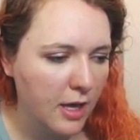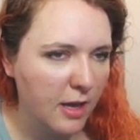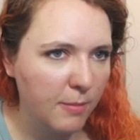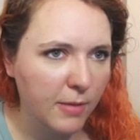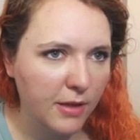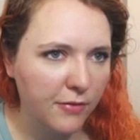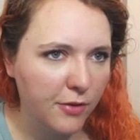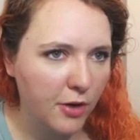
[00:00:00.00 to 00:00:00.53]

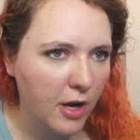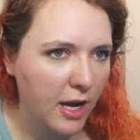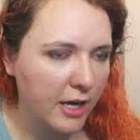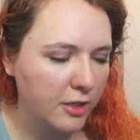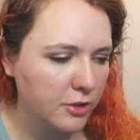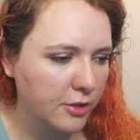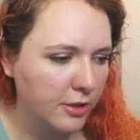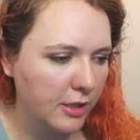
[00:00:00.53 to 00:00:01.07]
If you're
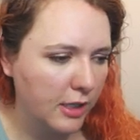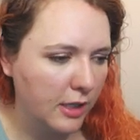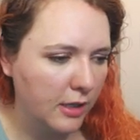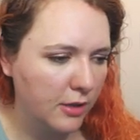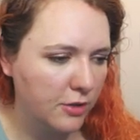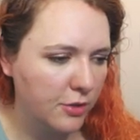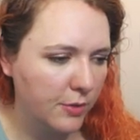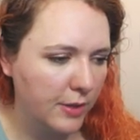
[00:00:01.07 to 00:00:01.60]
actually
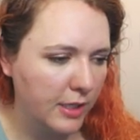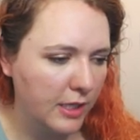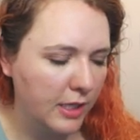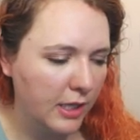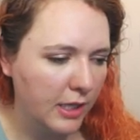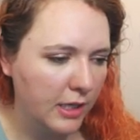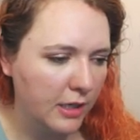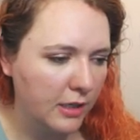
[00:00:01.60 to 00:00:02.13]
doing it
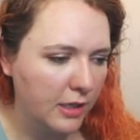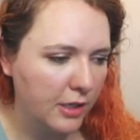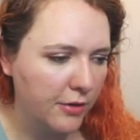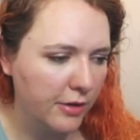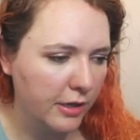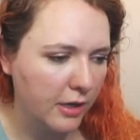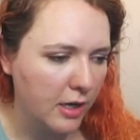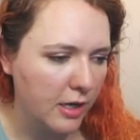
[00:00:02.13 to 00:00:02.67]
in
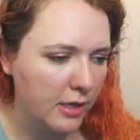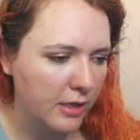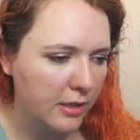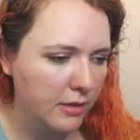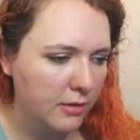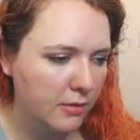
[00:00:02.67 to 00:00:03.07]
hiragana,